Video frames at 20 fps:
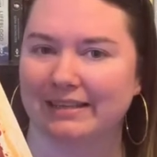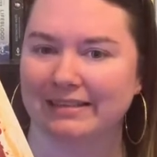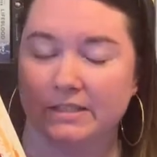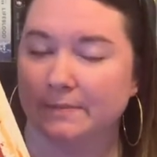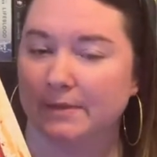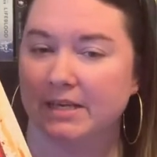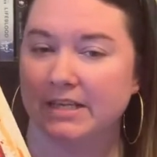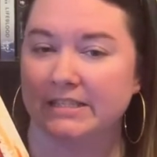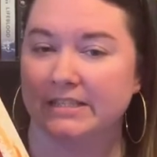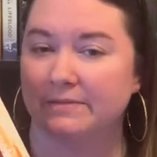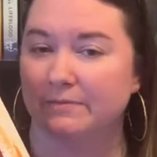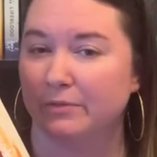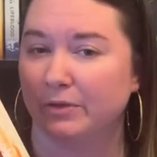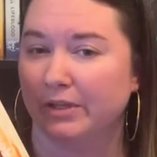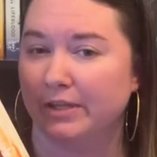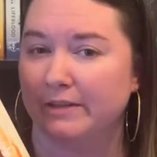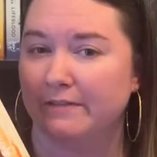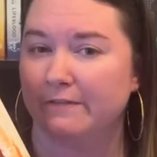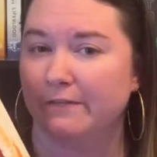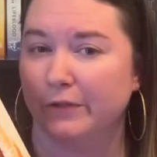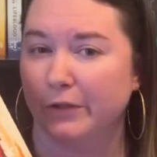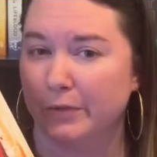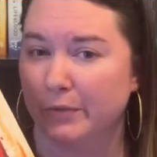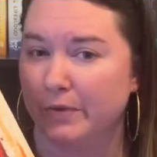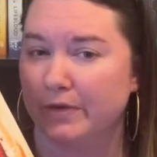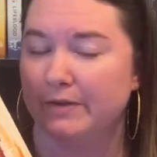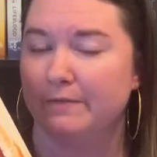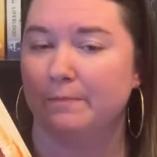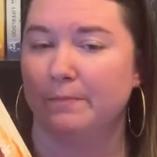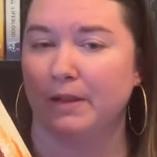This book has some really
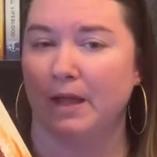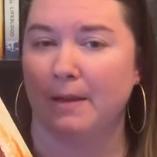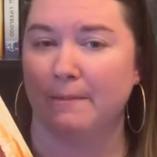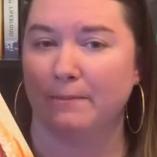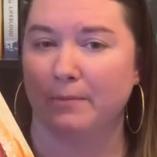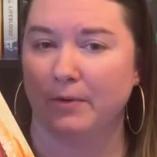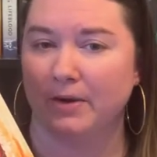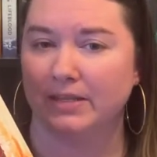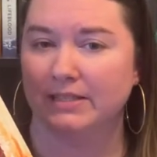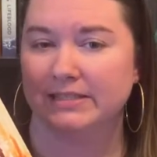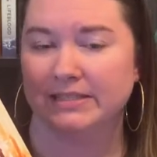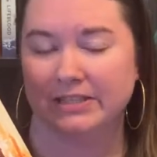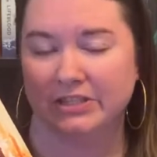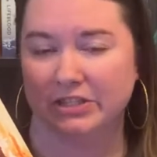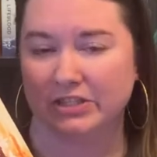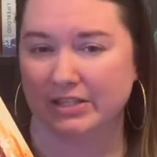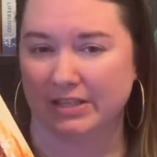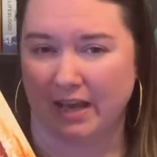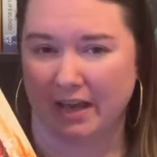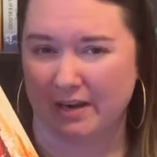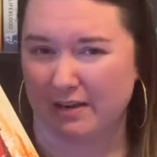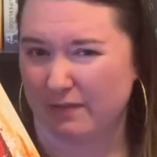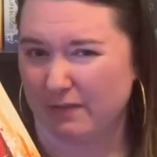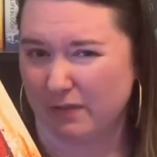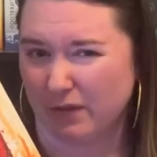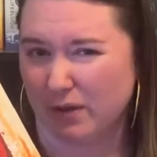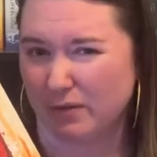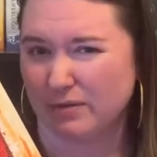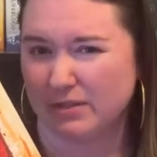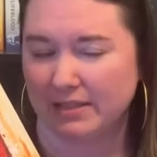fluid plot points that just kind of
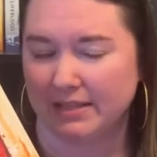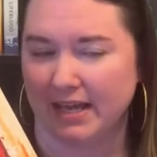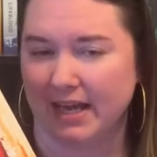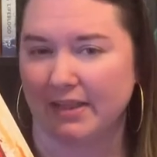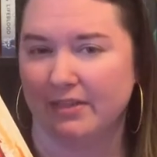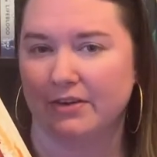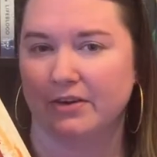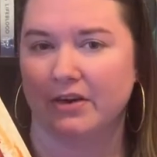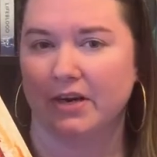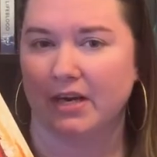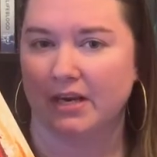flow together,